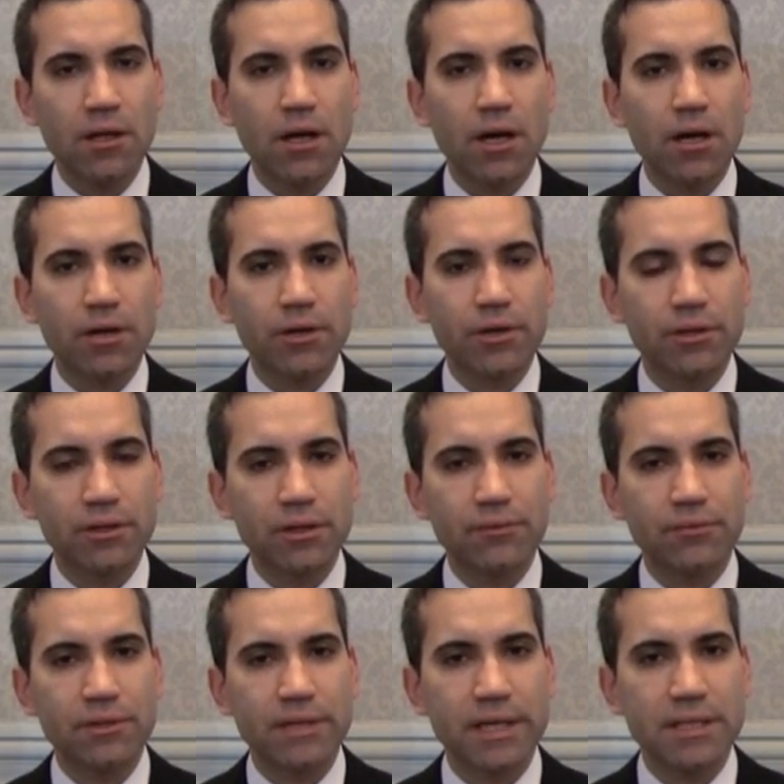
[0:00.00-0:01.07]
Currently
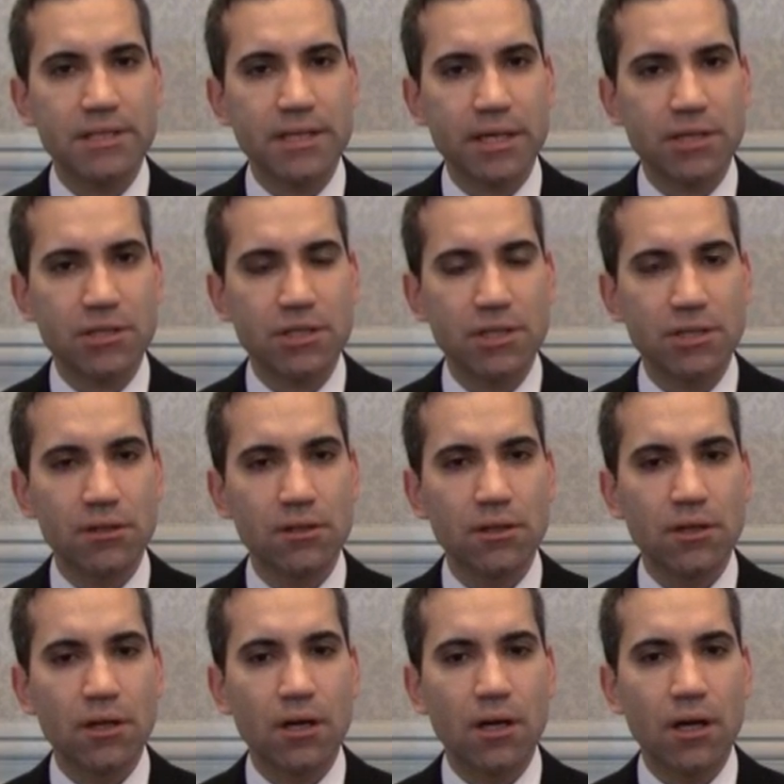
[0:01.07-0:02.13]
for dissection,
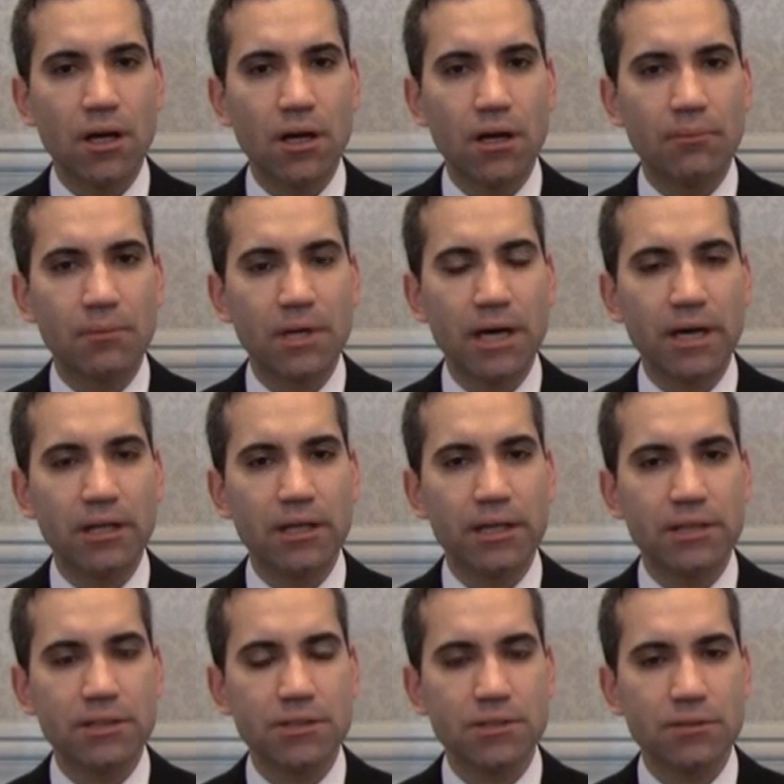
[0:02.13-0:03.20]

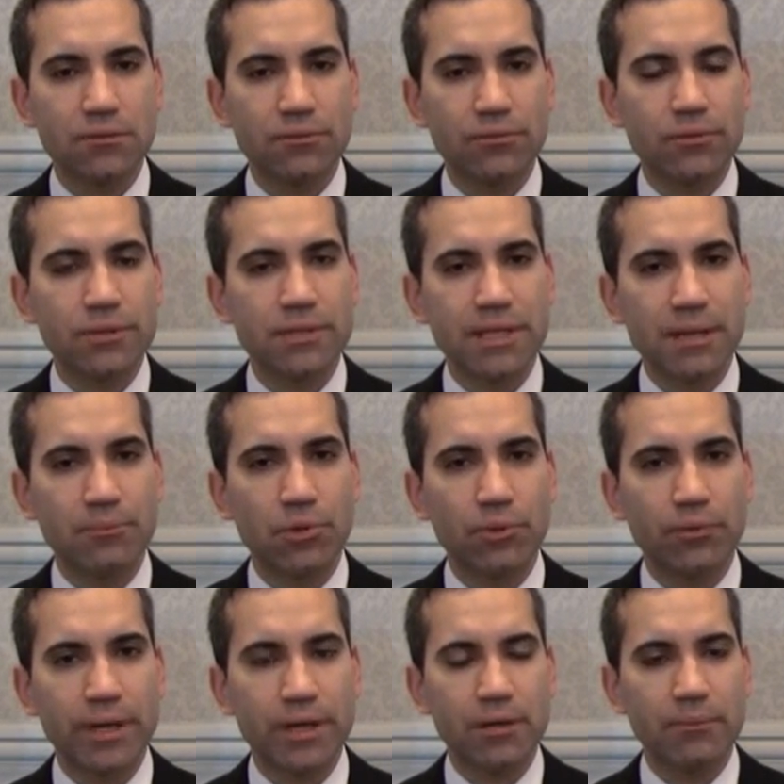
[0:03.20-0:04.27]
guidelines, for example,
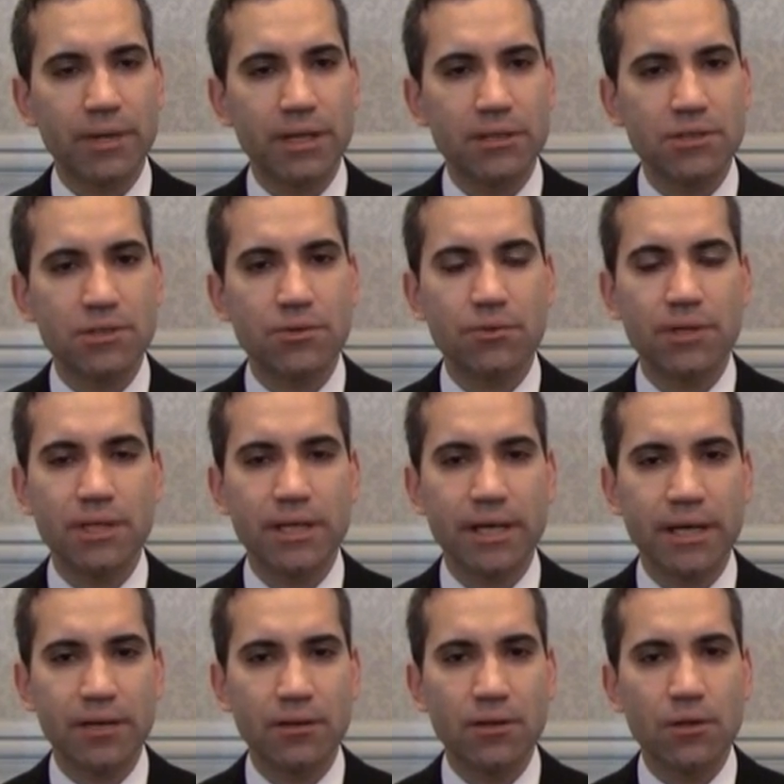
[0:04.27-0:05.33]
recommend screening
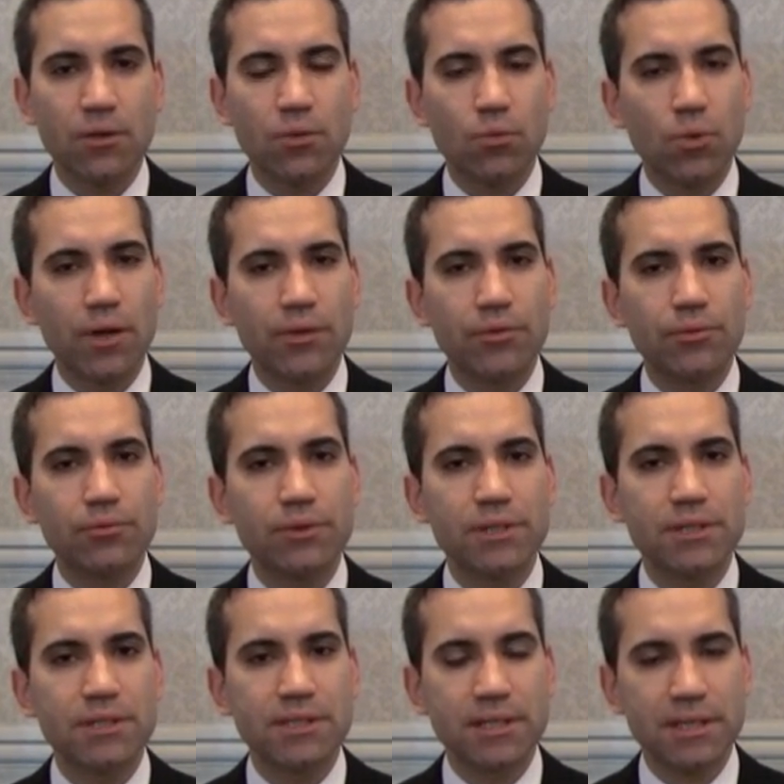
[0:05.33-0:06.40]
at 1,
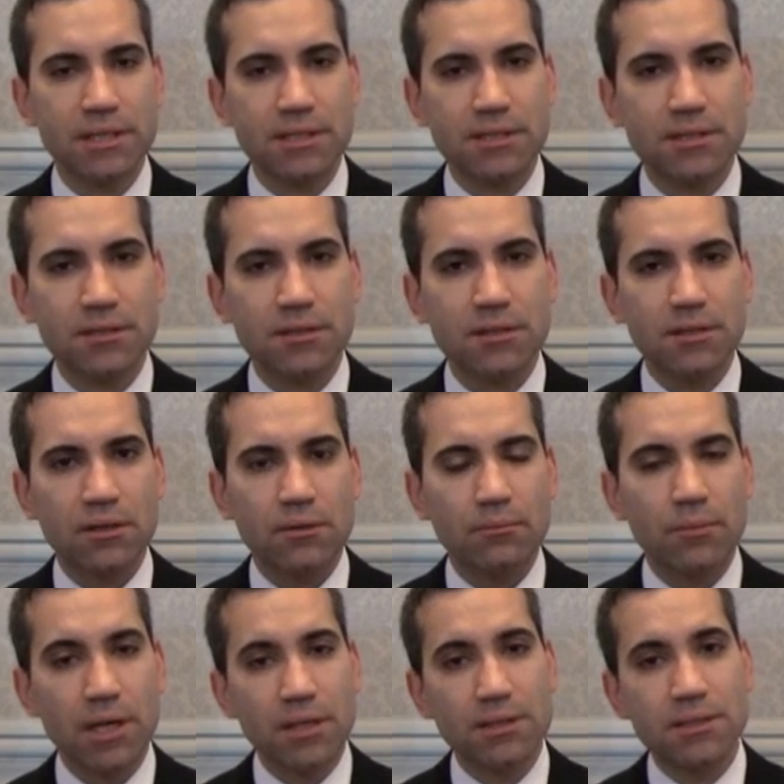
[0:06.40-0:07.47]
3, 6
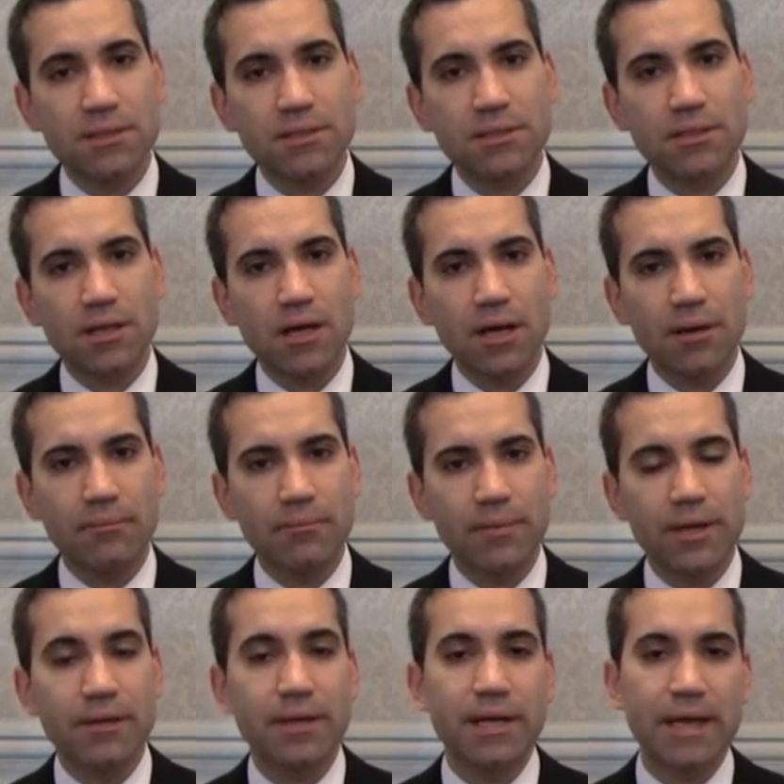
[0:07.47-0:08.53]
months
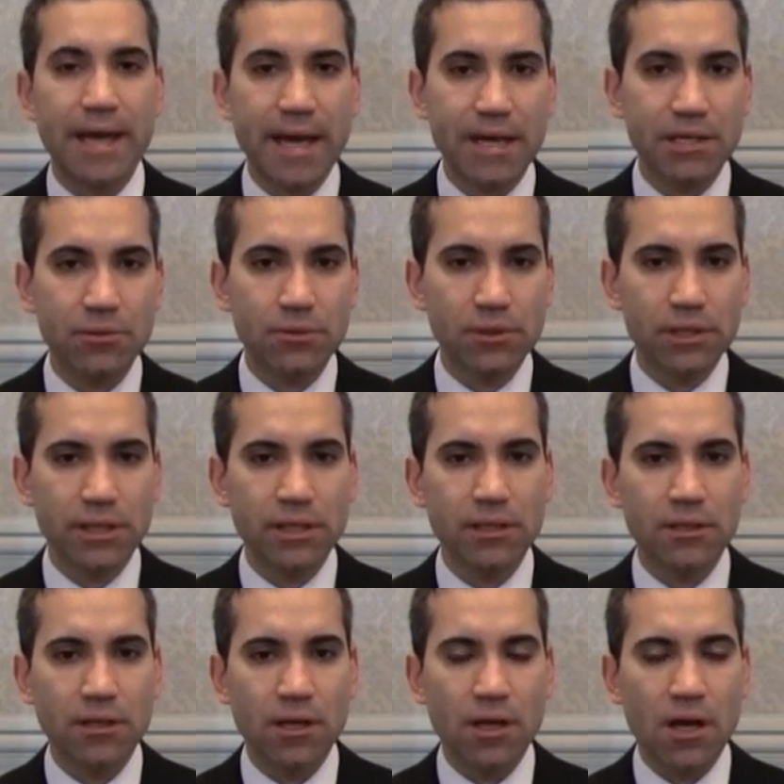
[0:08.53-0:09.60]
and then
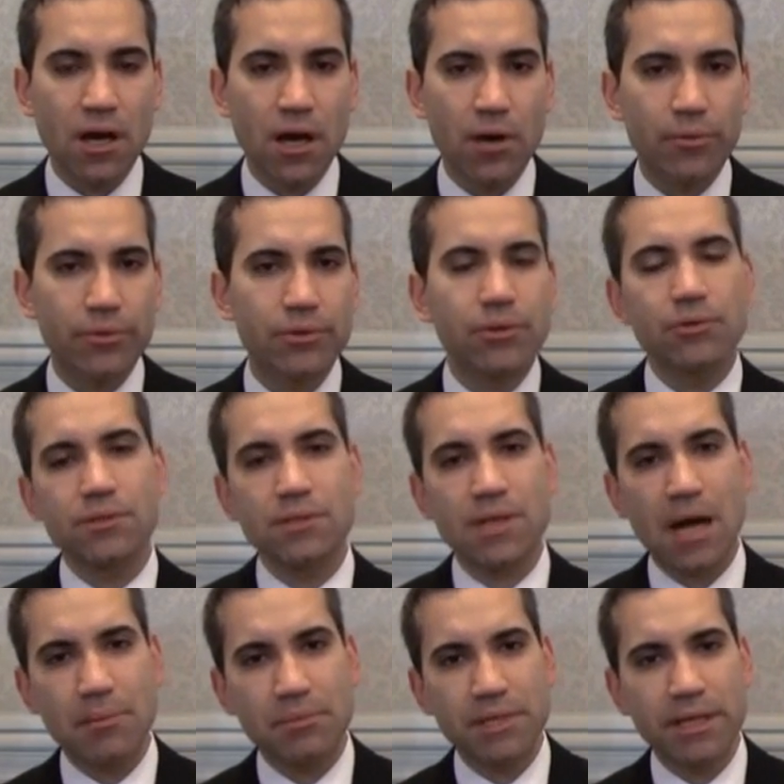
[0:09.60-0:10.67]
annually with no
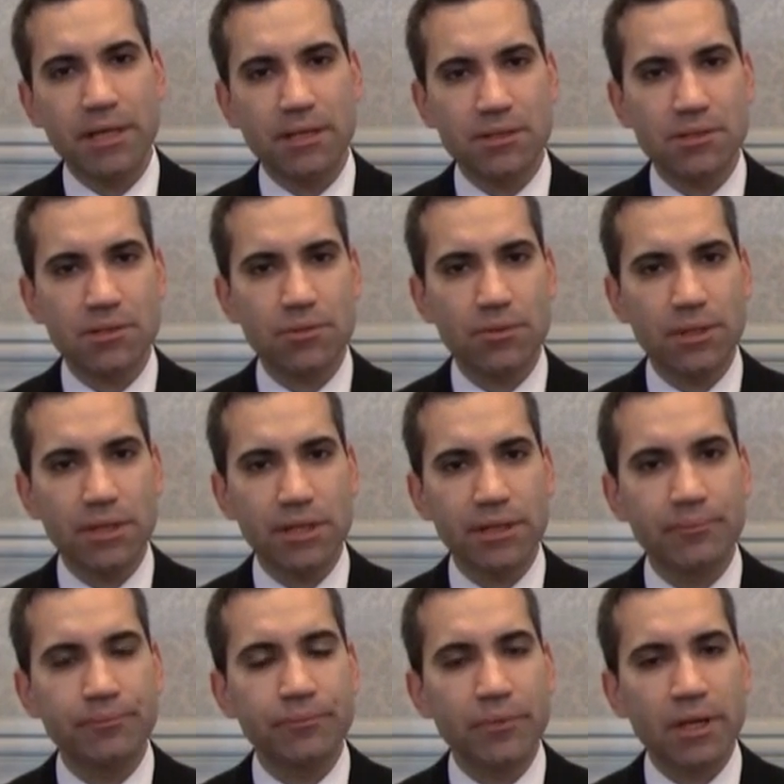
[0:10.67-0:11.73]
stop date on
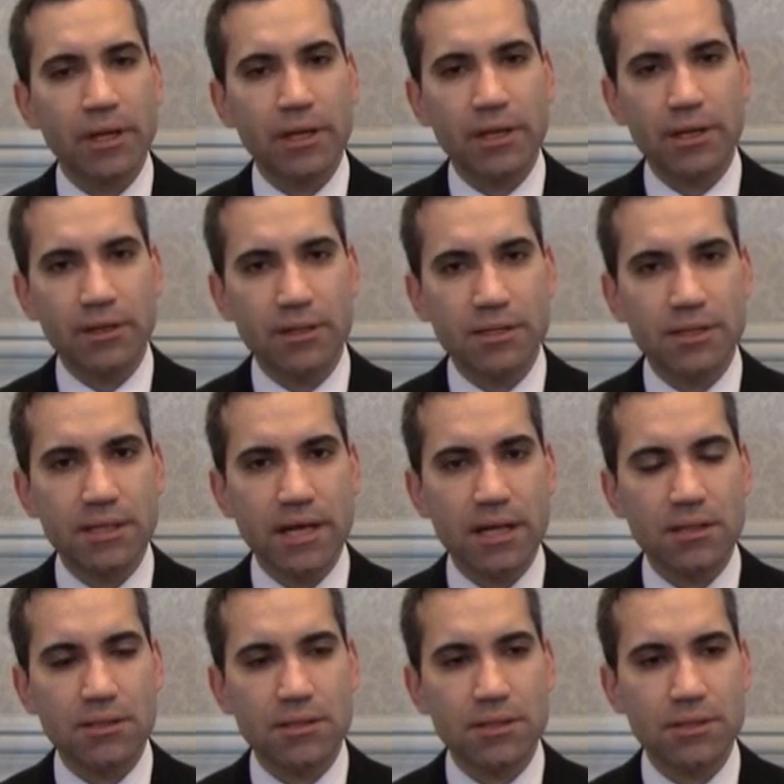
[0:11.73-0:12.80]
screening. And in this
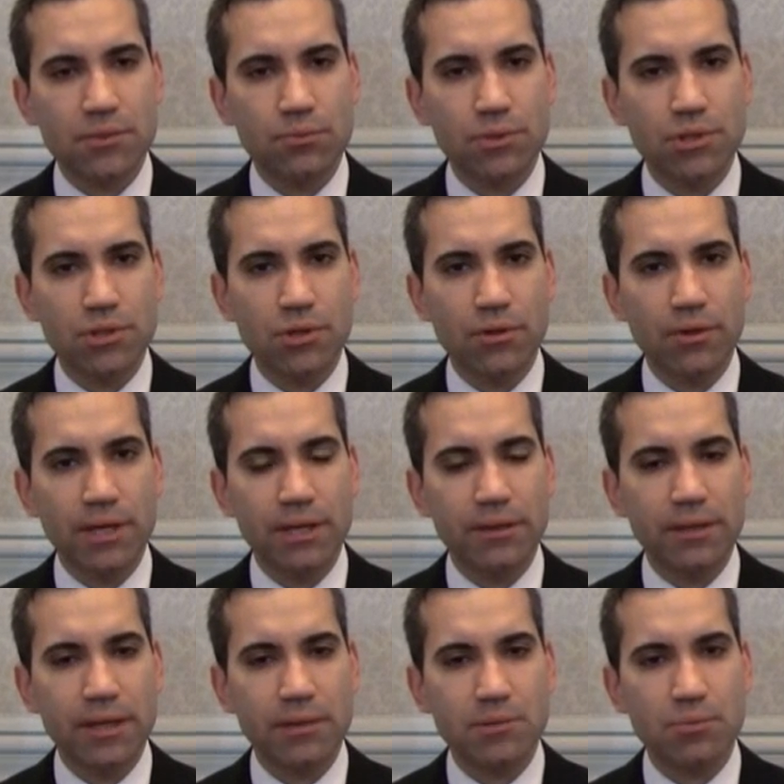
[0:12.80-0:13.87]
analysis, we show that
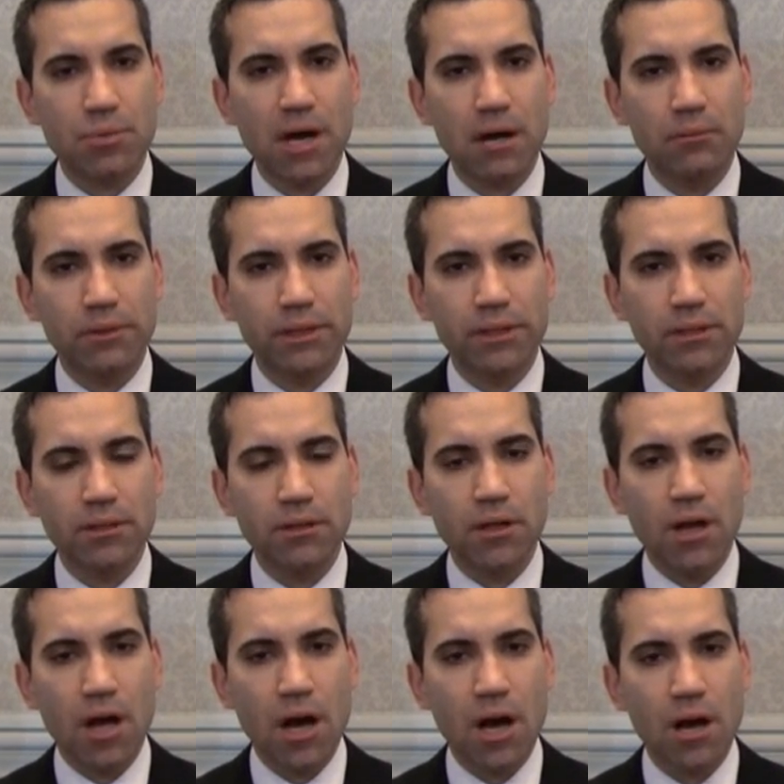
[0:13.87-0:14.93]
that's probably
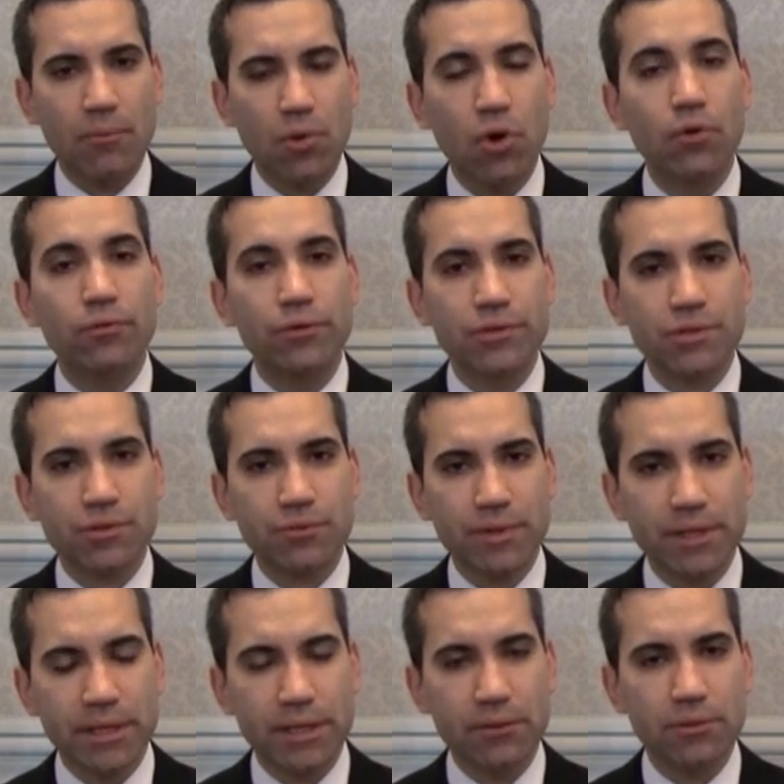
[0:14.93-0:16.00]

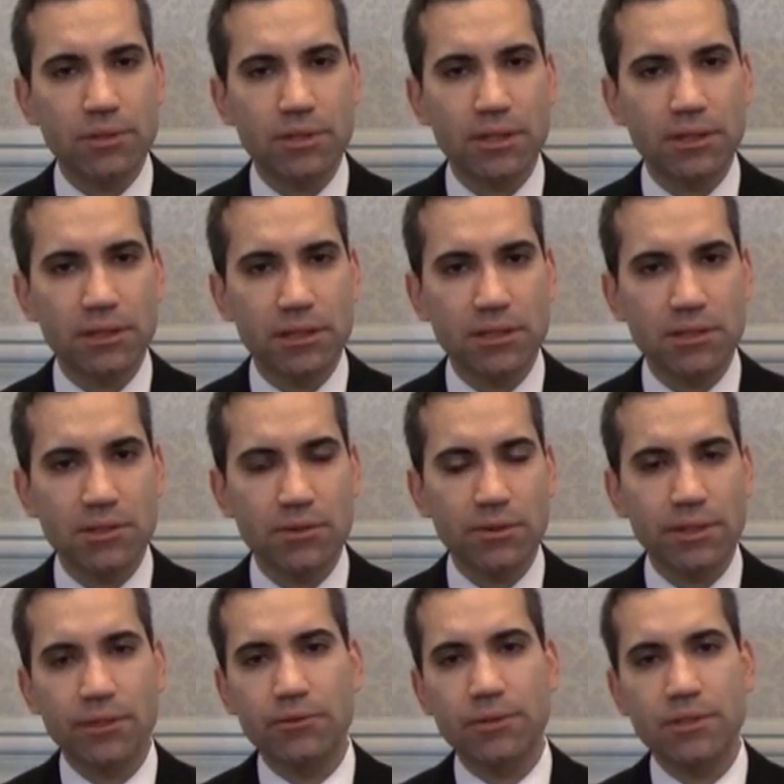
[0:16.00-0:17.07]
over-screening, which can lead to
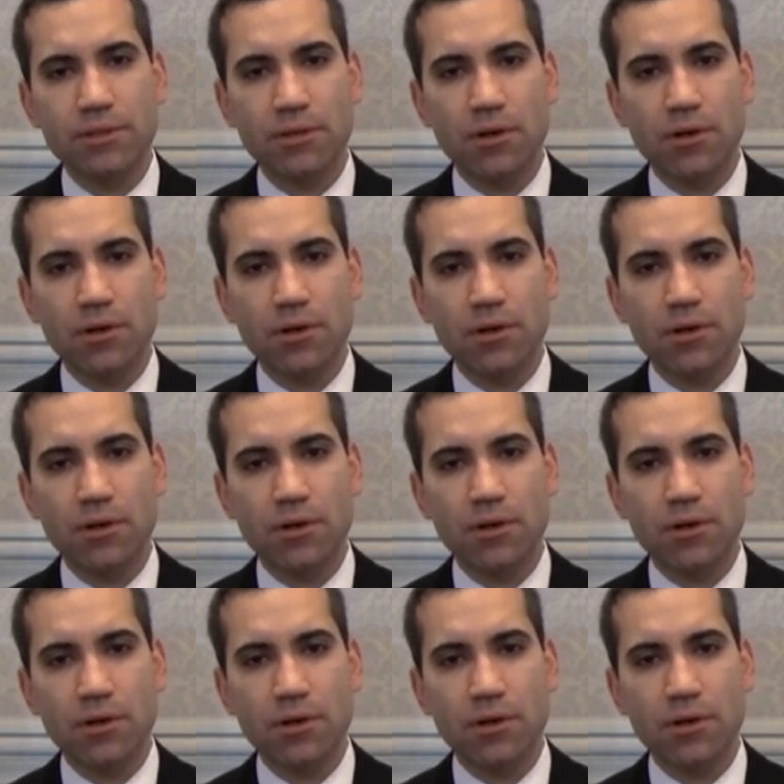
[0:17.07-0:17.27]
increased